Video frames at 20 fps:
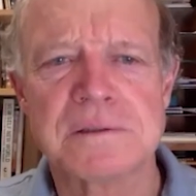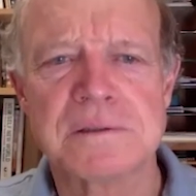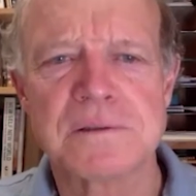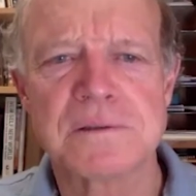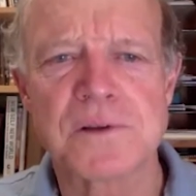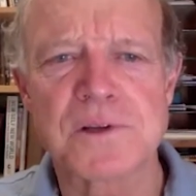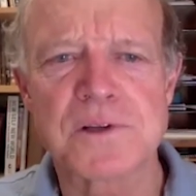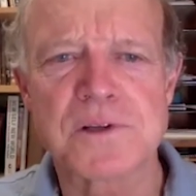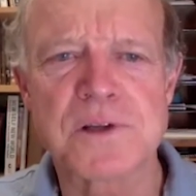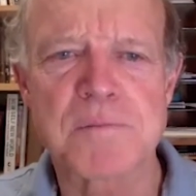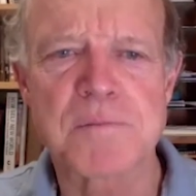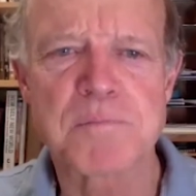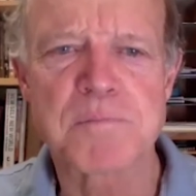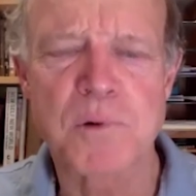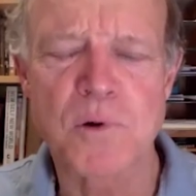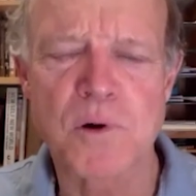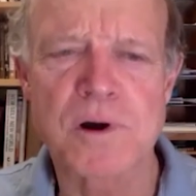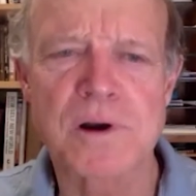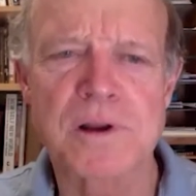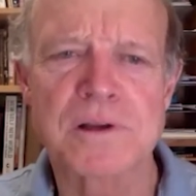that is not
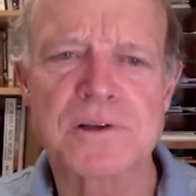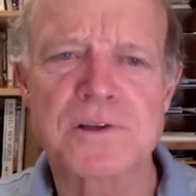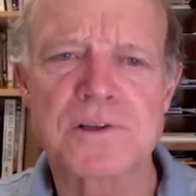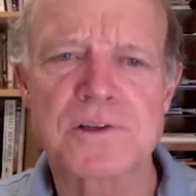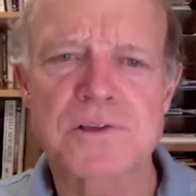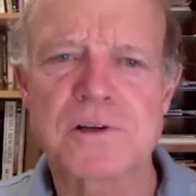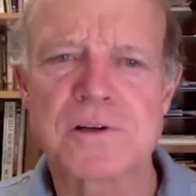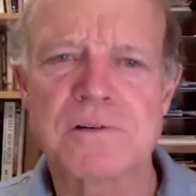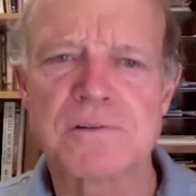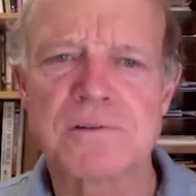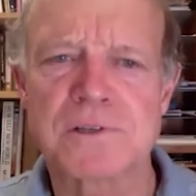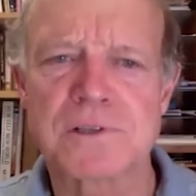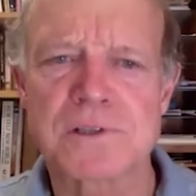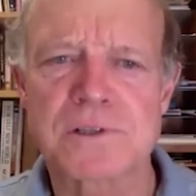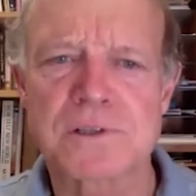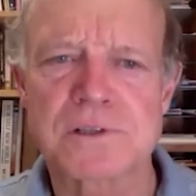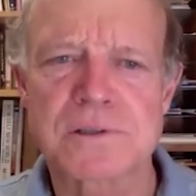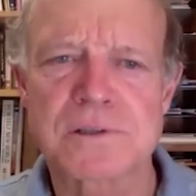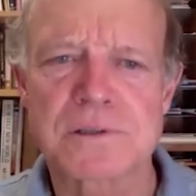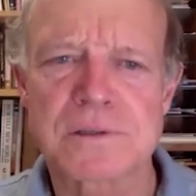born into service.